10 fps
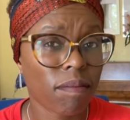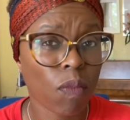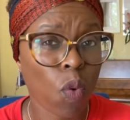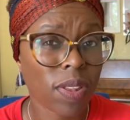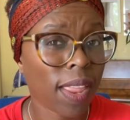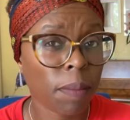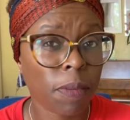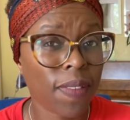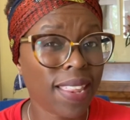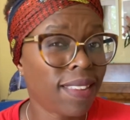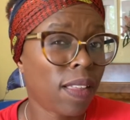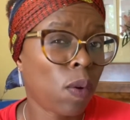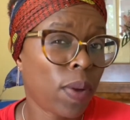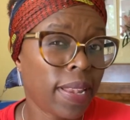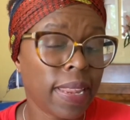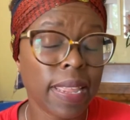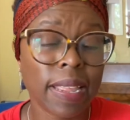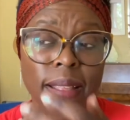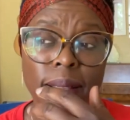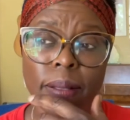What type of event? Is it a
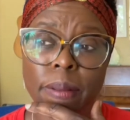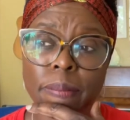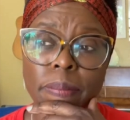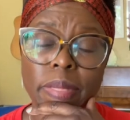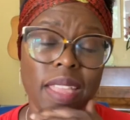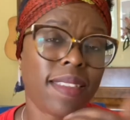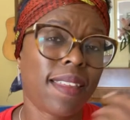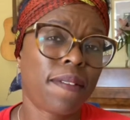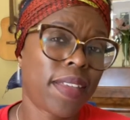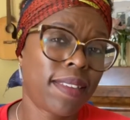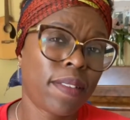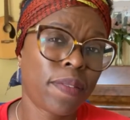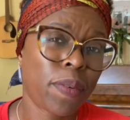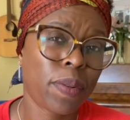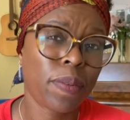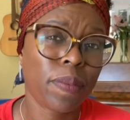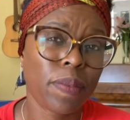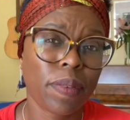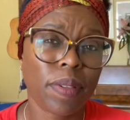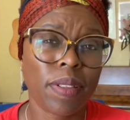wedding? Is it a festival?
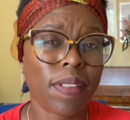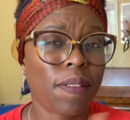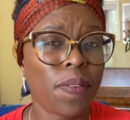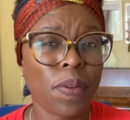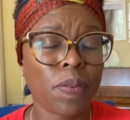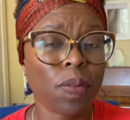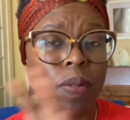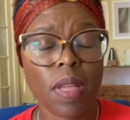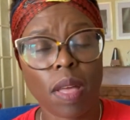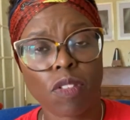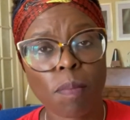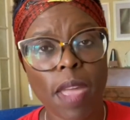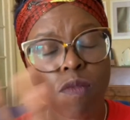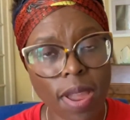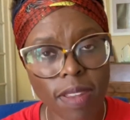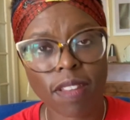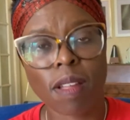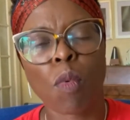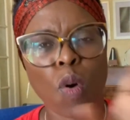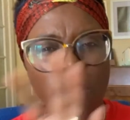Is it a funeral? So my rates are
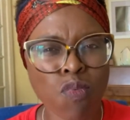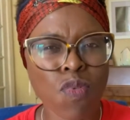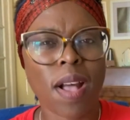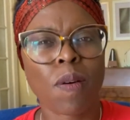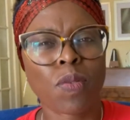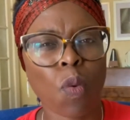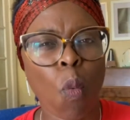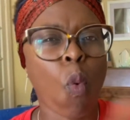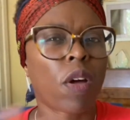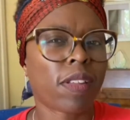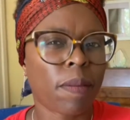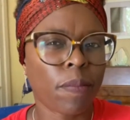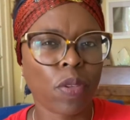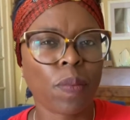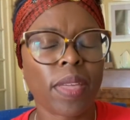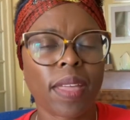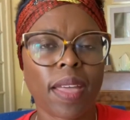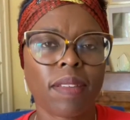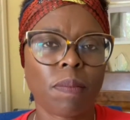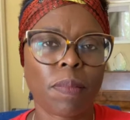more around what I'm doing
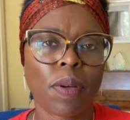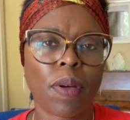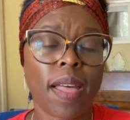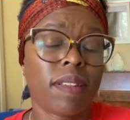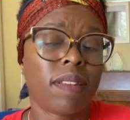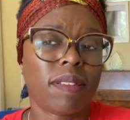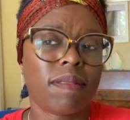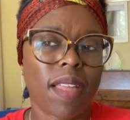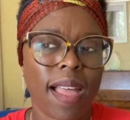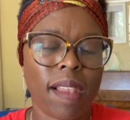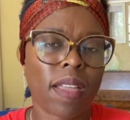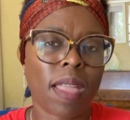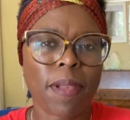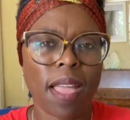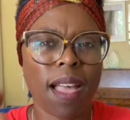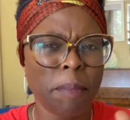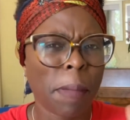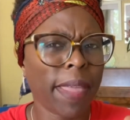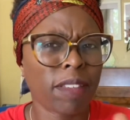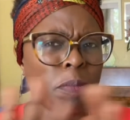and how long I play. I have my
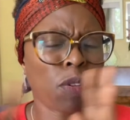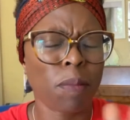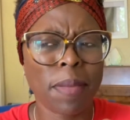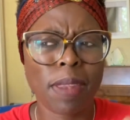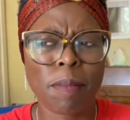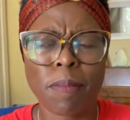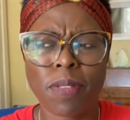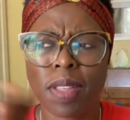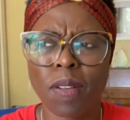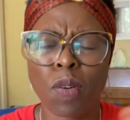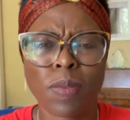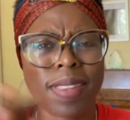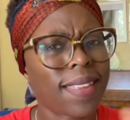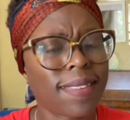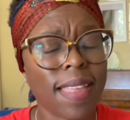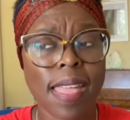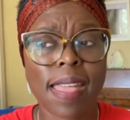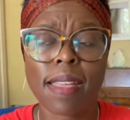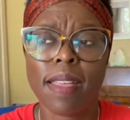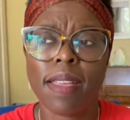maximums and minimums, so that goes without saying.